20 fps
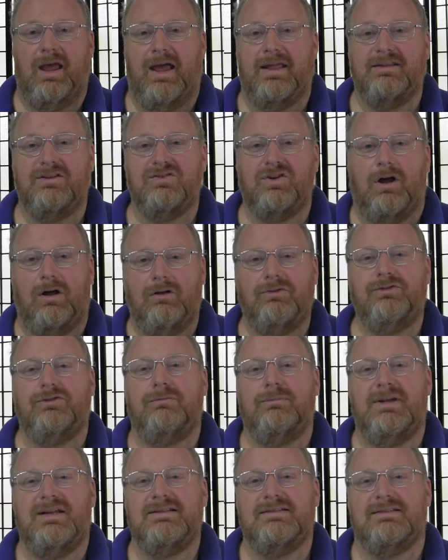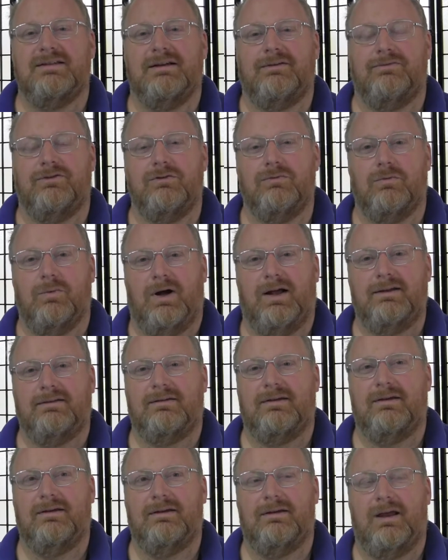And this also means that if you
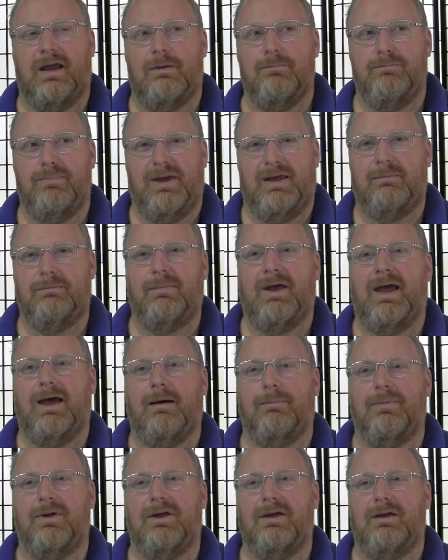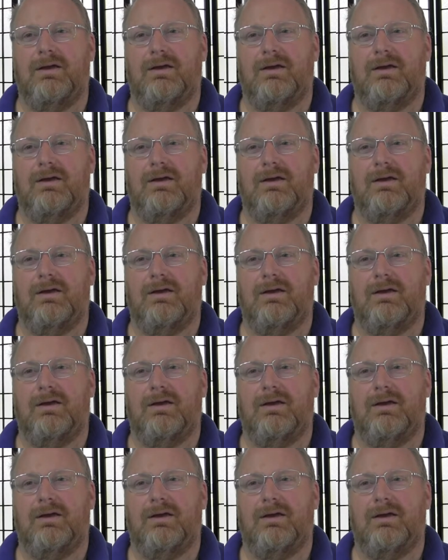want a bitmap